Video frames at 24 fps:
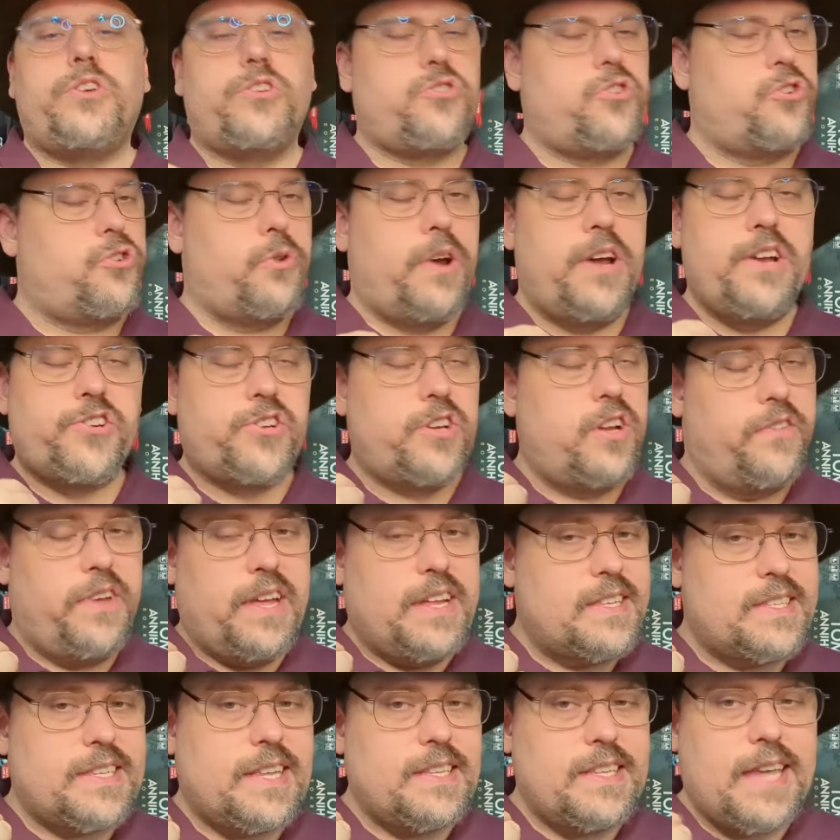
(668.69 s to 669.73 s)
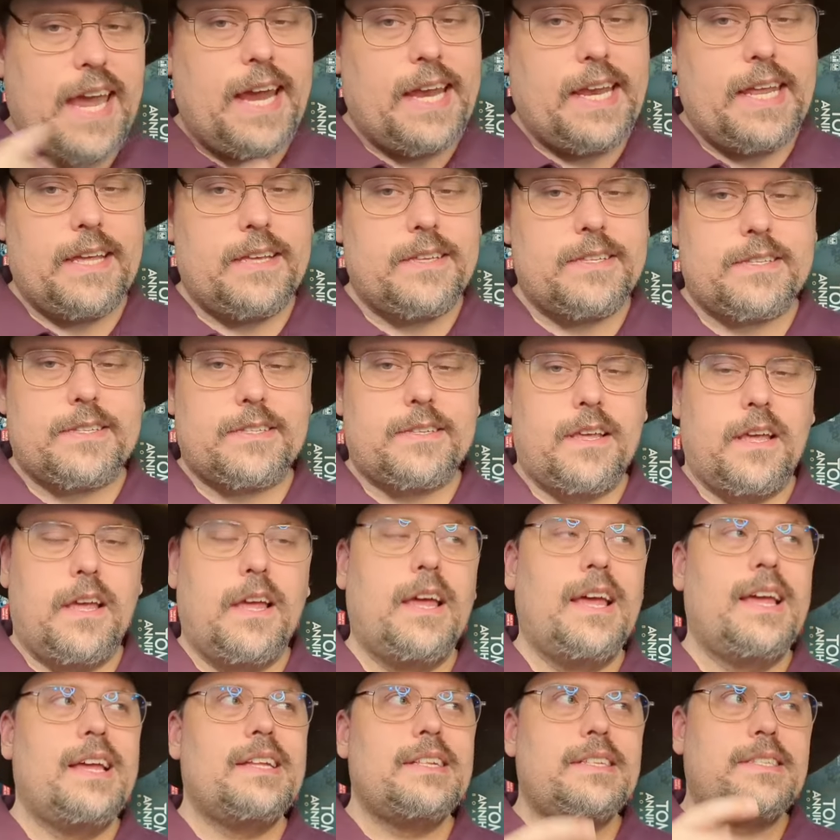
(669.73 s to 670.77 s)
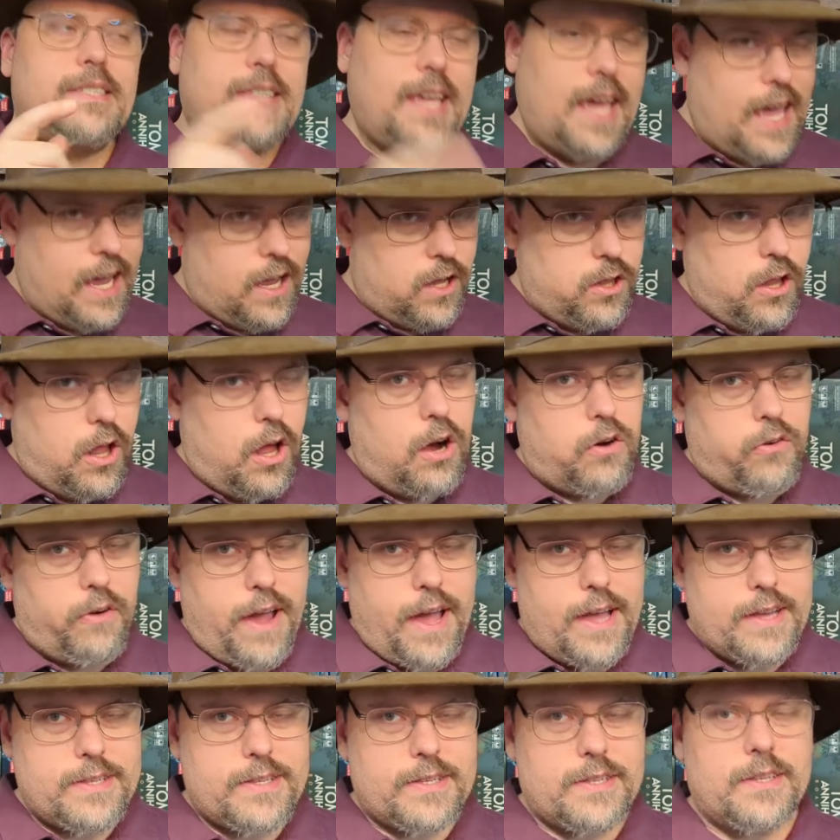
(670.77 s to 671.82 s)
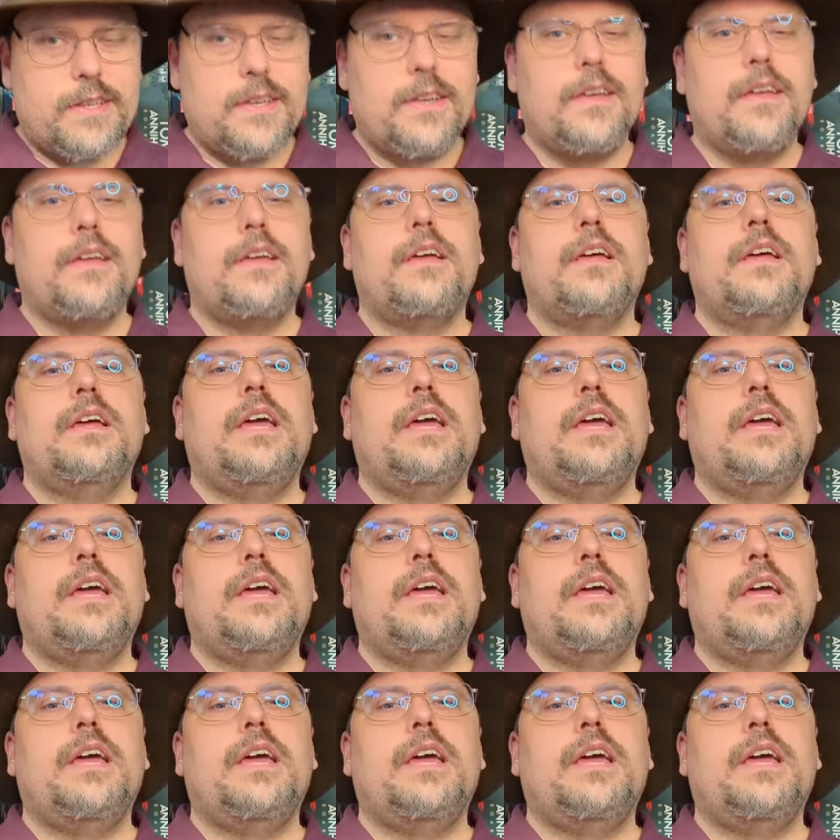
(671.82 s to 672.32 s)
which has a duration of instantaneous, take a long rest,